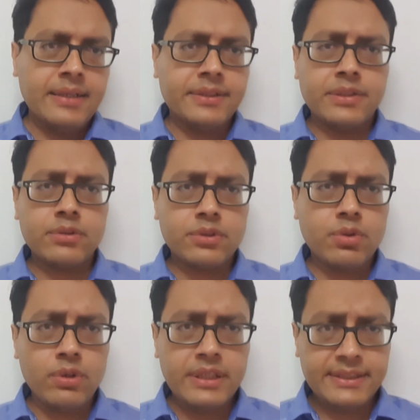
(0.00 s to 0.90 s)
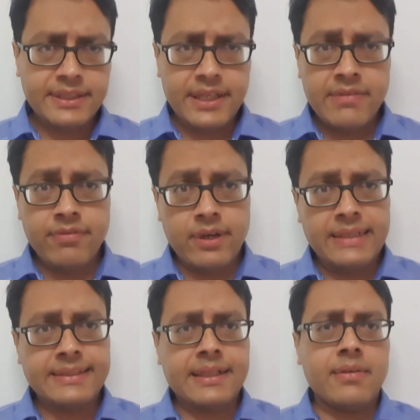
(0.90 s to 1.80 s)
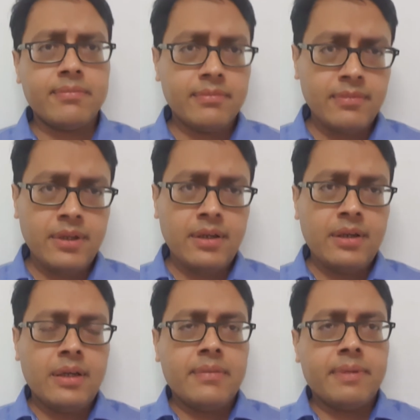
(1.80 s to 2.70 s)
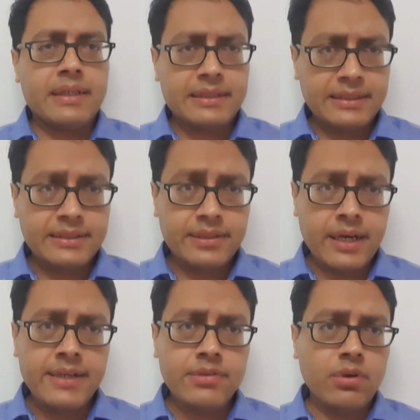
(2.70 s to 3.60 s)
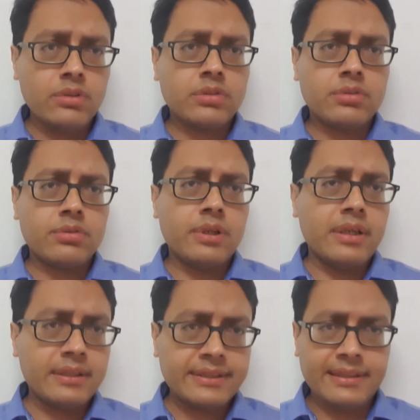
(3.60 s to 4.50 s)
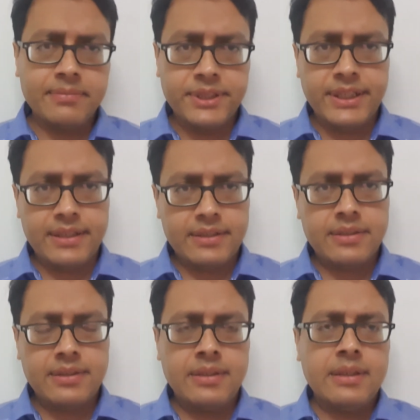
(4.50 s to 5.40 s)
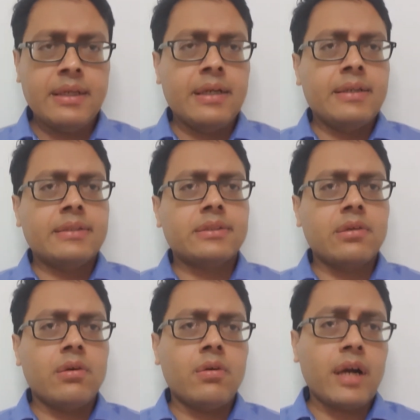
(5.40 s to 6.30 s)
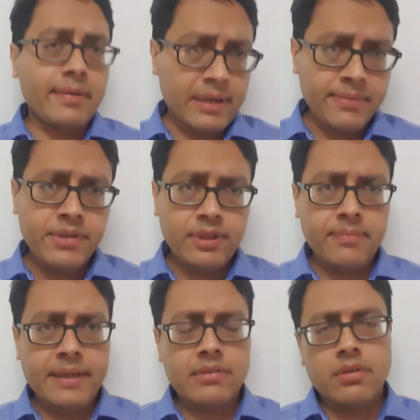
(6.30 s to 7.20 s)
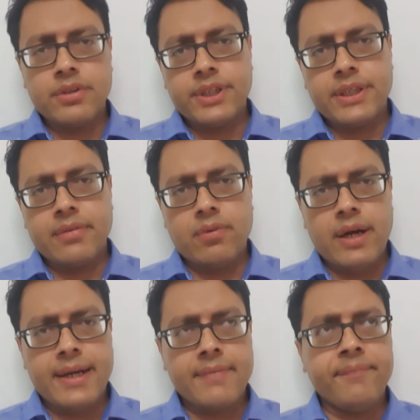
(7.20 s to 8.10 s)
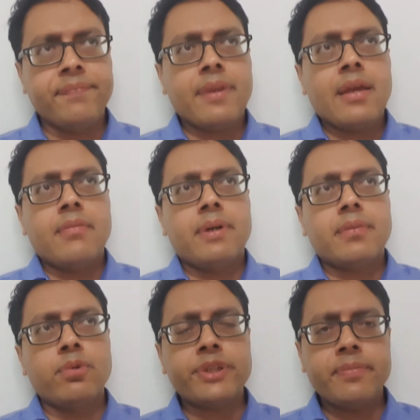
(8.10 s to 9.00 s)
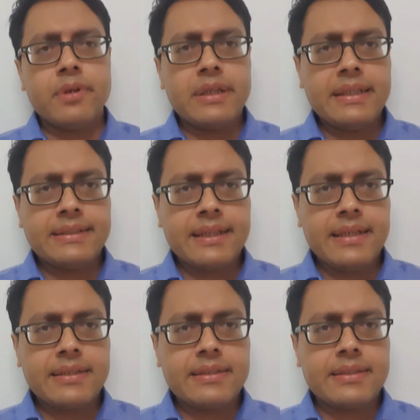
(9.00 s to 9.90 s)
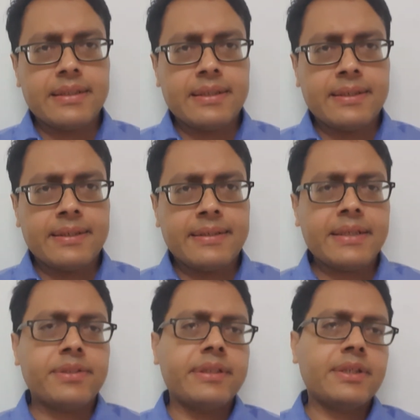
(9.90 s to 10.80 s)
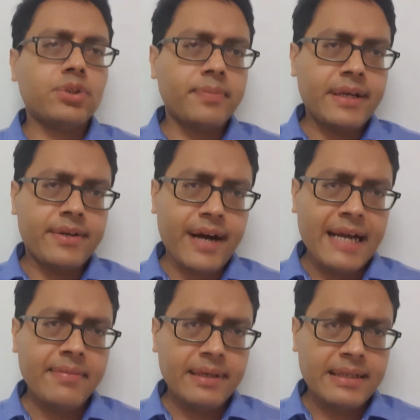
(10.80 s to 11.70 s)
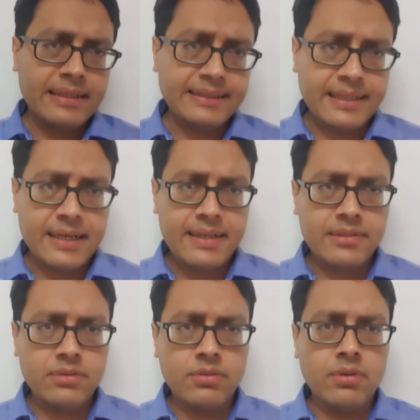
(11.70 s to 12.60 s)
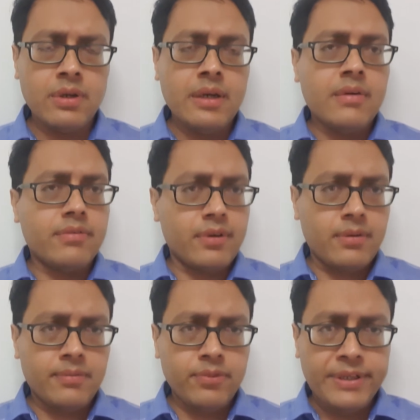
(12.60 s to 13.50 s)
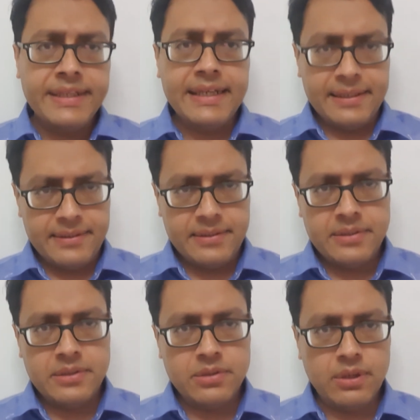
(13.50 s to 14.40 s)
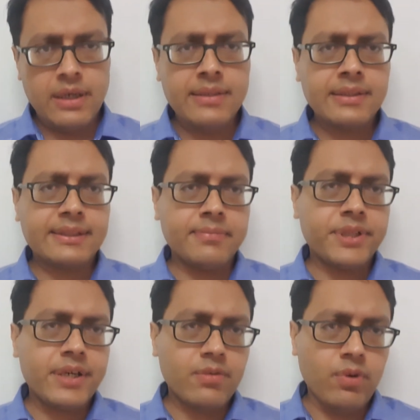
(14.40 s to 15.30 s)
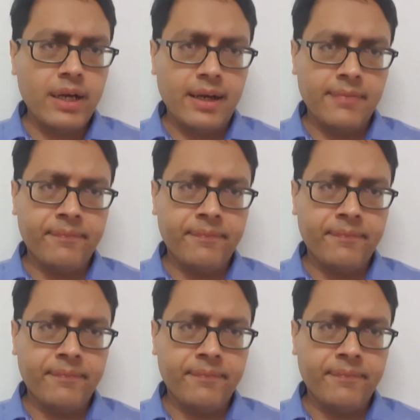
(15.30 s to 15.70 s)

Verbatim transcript: You don't just study for exam, but just try to also to learn the subject. So I'm coming to the pathology in a while. But the most important thing is that uh, that there should be a drive and desire to from within to learn the subject well